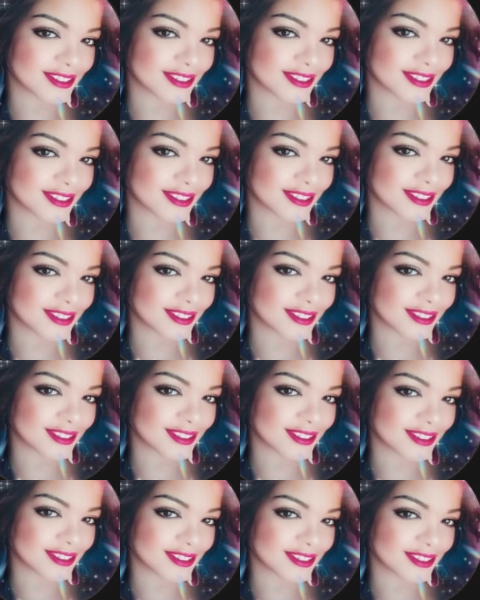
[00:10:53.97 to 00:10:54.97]

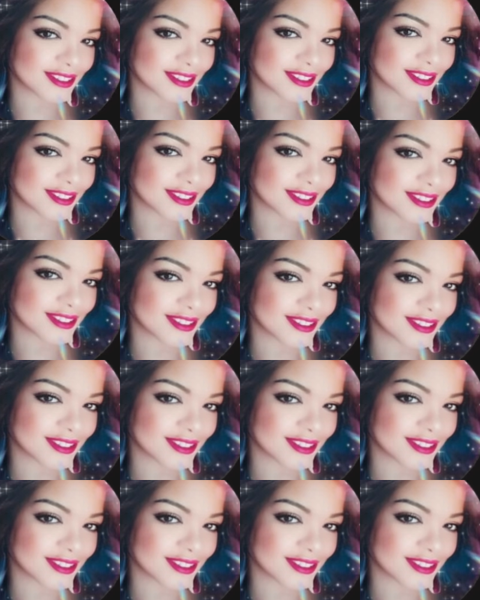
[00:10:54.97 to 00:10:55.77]
[no speech]